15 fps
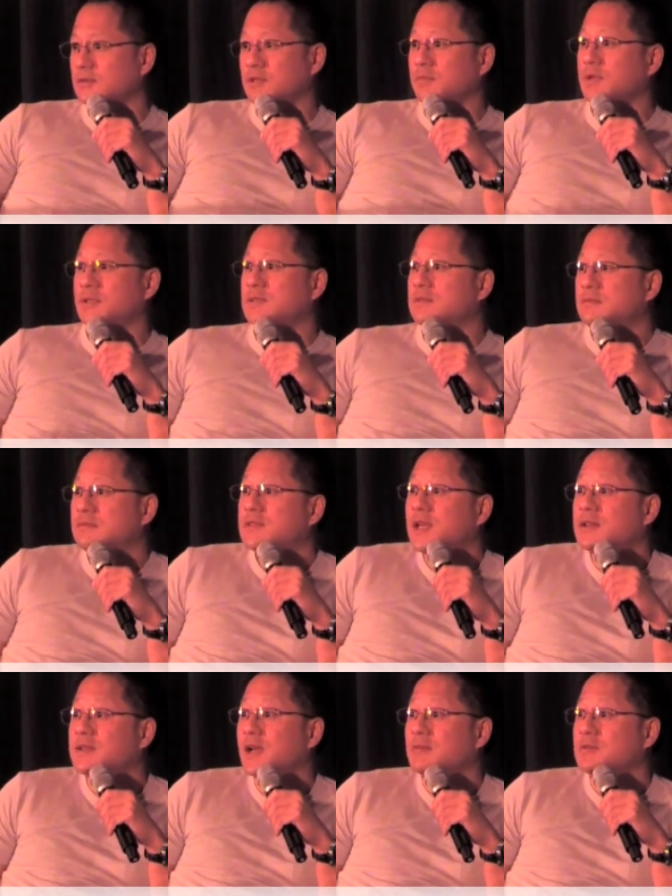To be
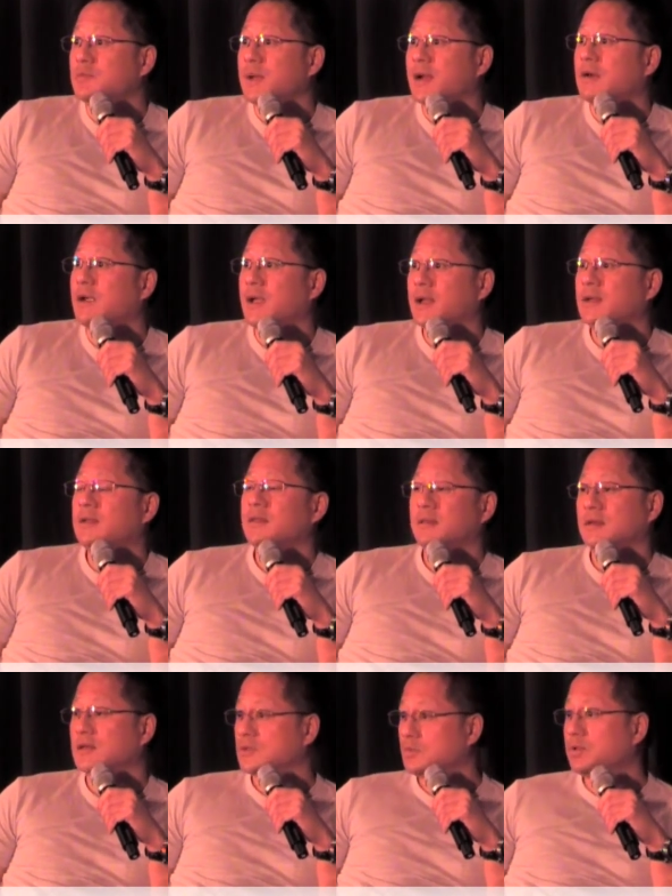10 times better at
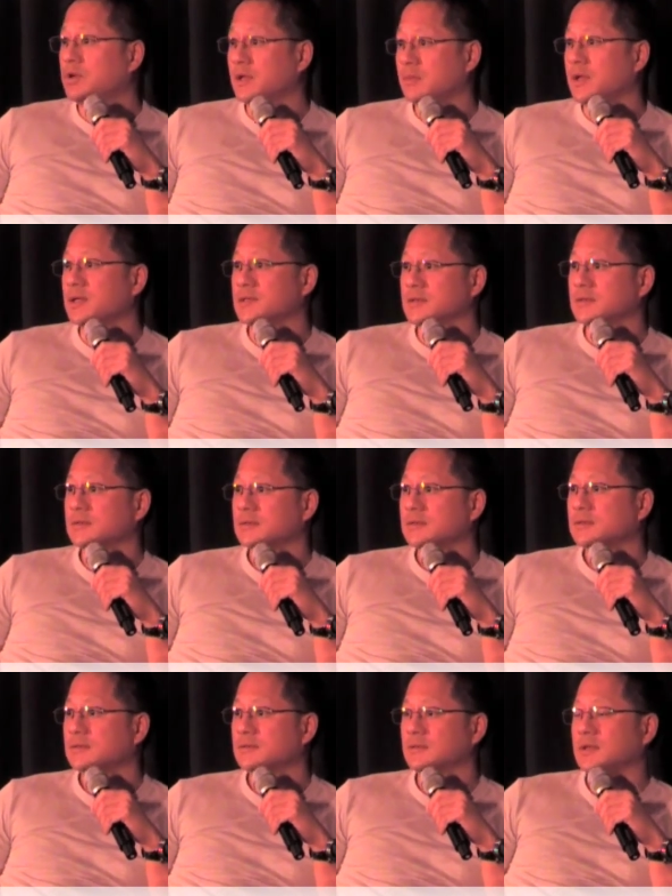anything is pretty amazing.
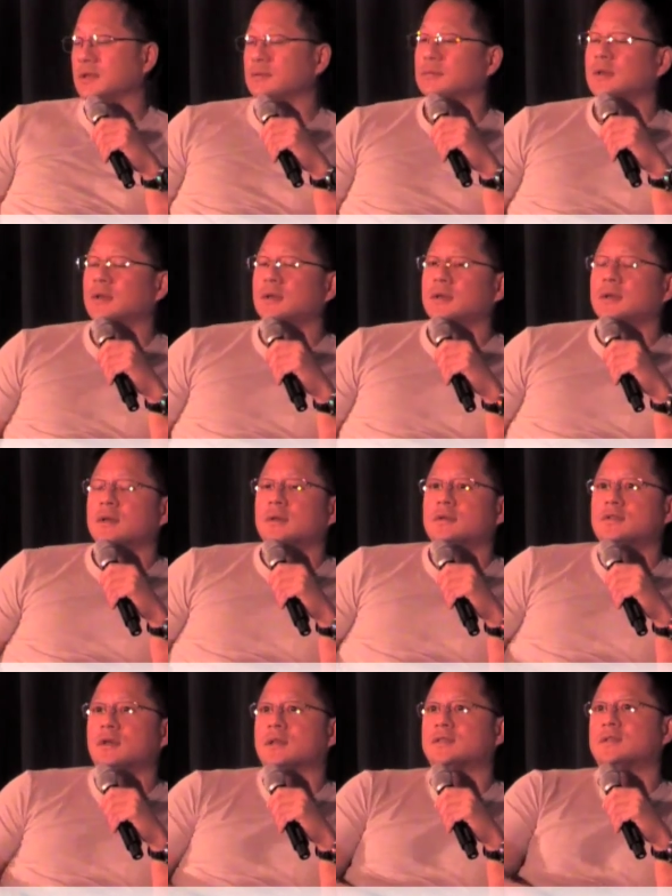
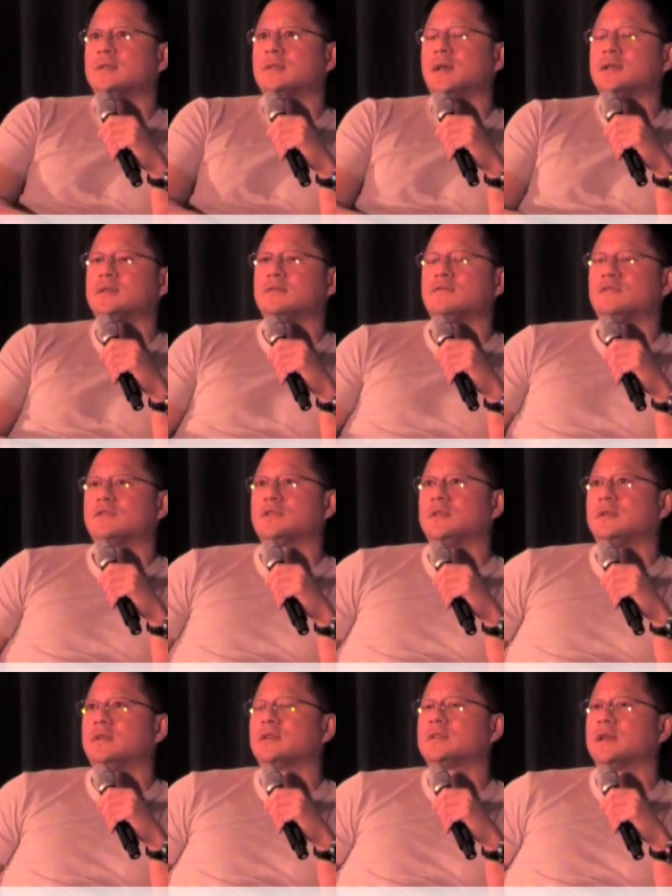So that's, that's the first
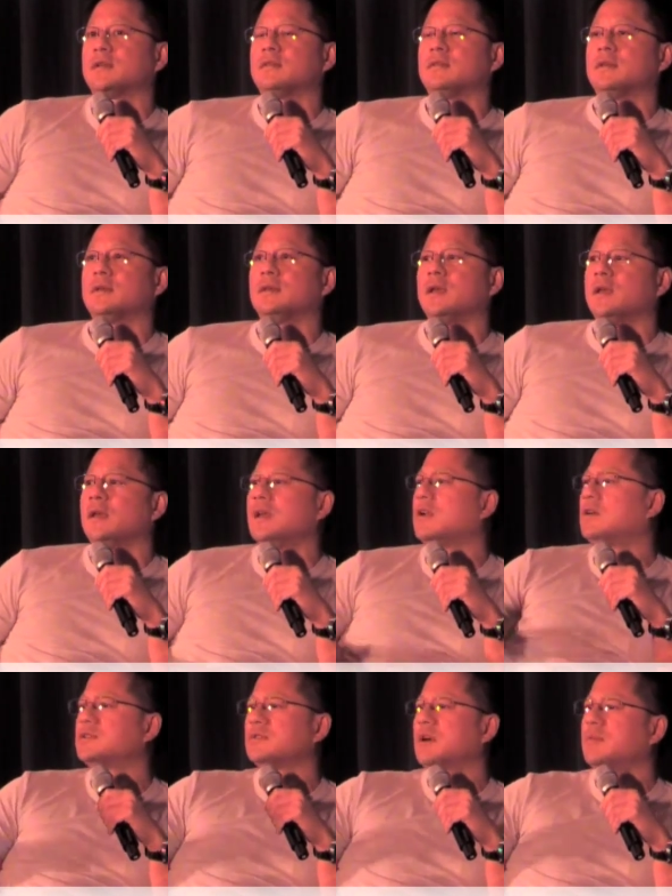thing. The second thing,
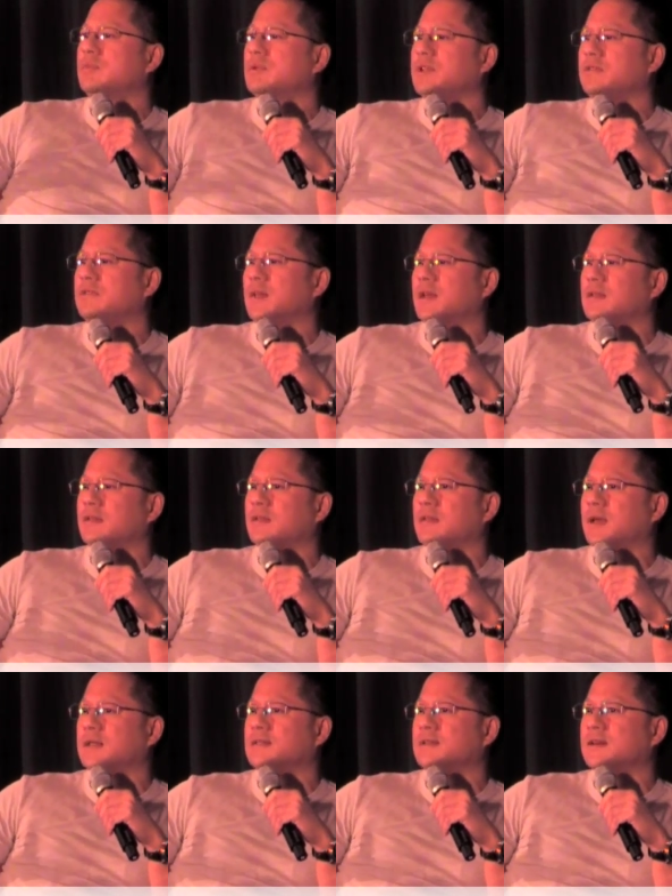and also I believe that,
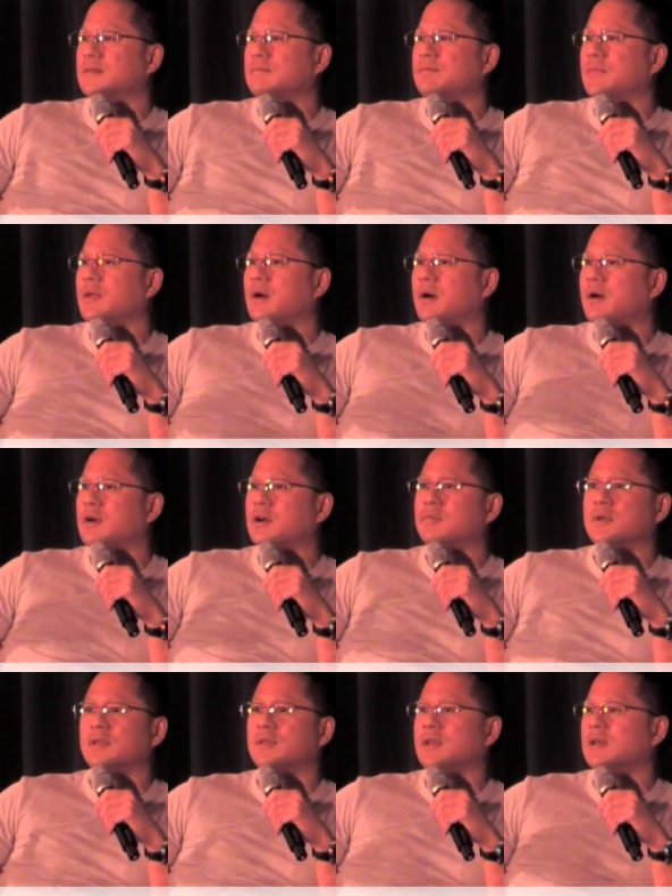that um,
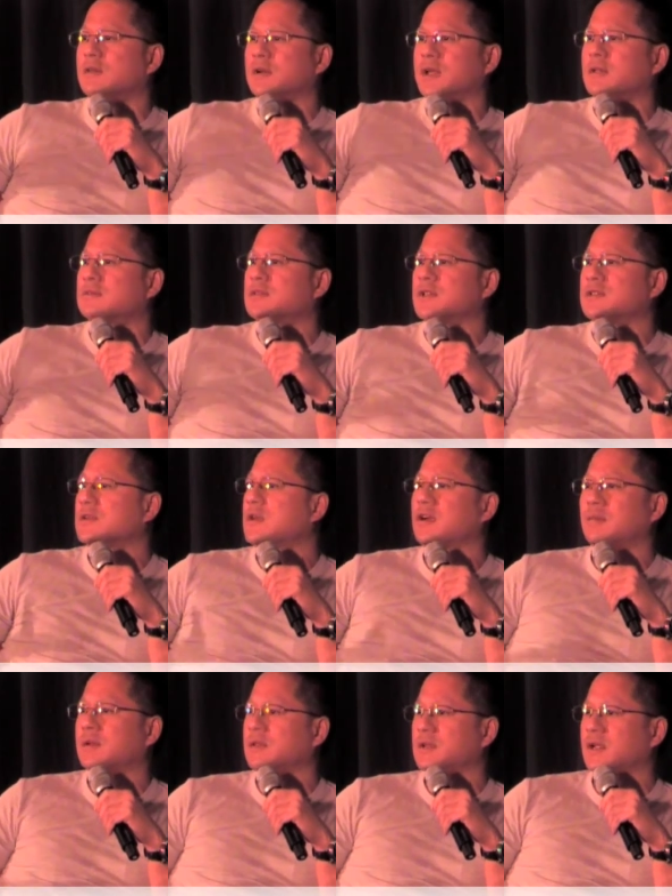ARM and the internet doesn't
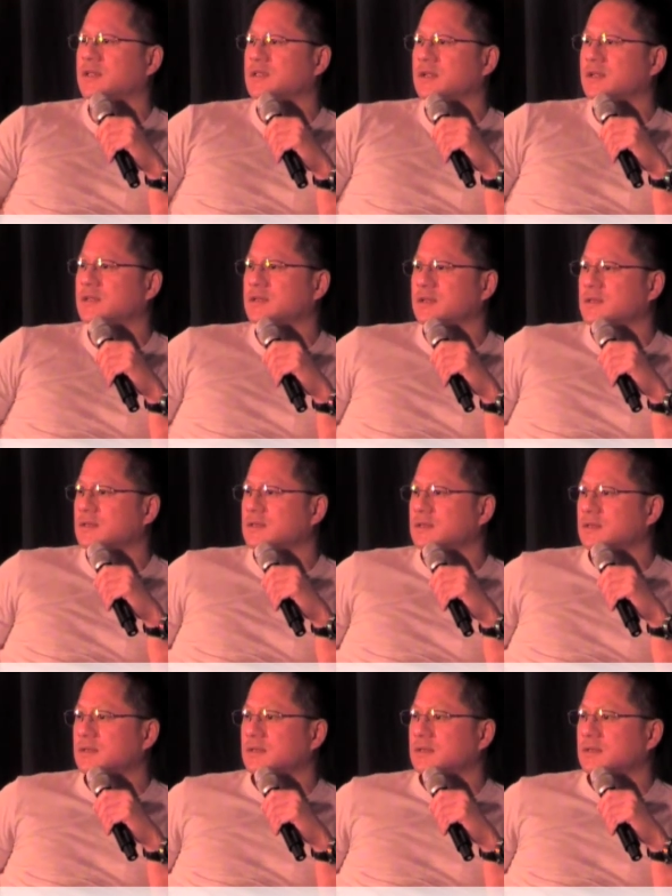care about the x86.